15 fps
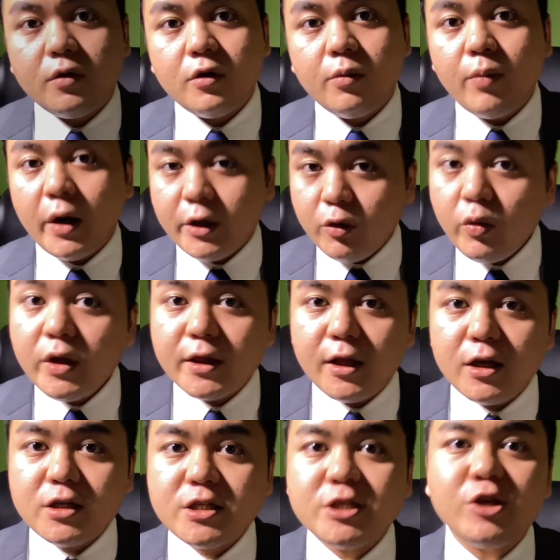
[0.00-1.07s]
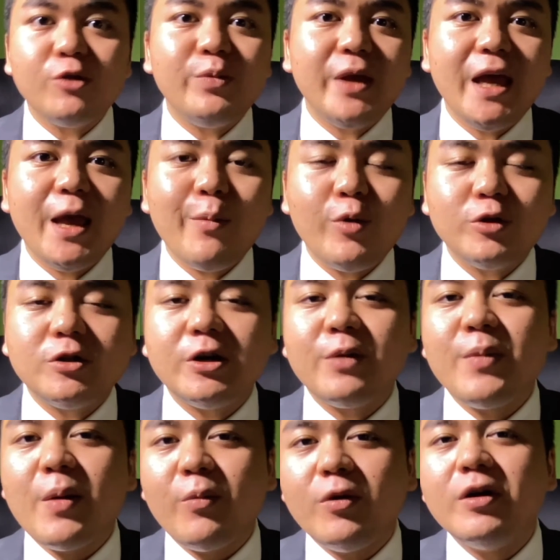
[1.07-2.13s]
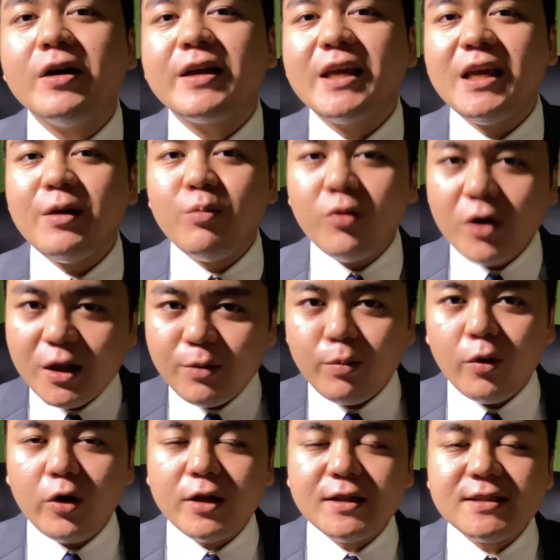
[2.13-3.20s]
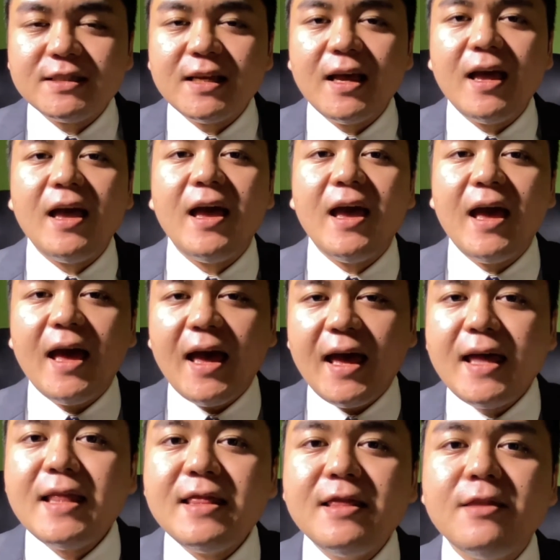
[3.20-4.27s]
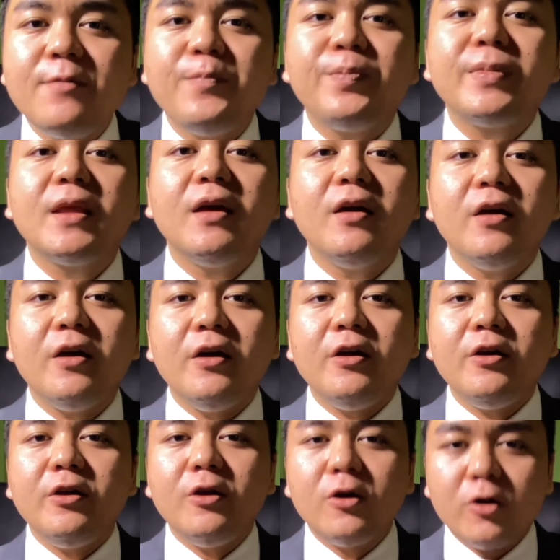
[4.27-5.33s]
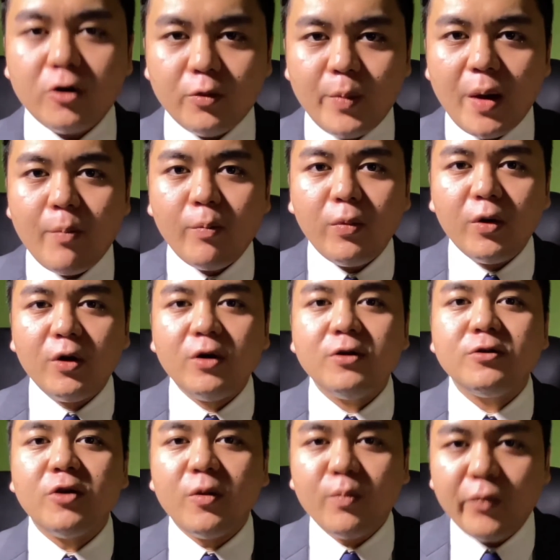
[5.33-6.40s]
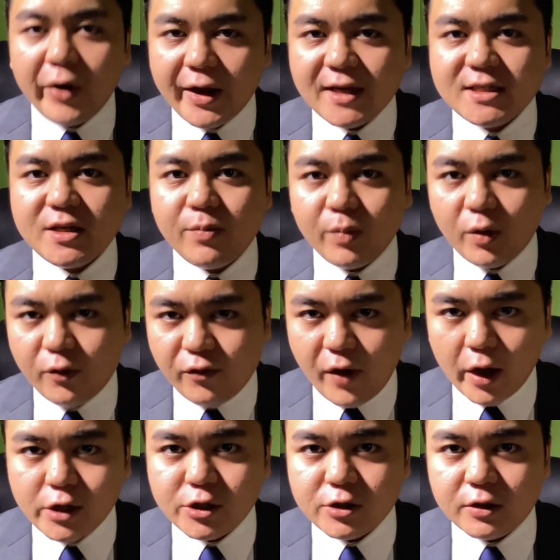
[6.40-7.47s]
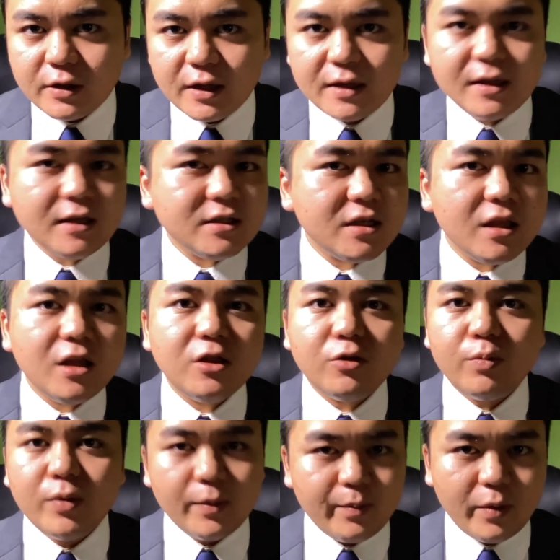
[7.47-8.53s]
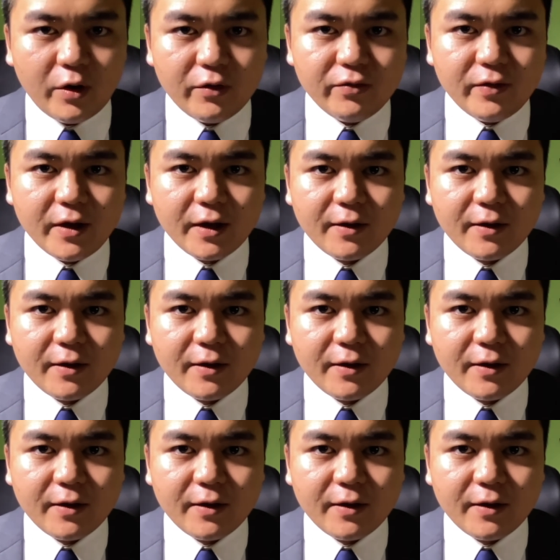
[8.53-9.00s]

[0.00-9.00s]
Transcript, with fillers: By doing this, you'll be able to remember the key bullet points and you remember to embrace imperfection. It doesn't need to be perfect.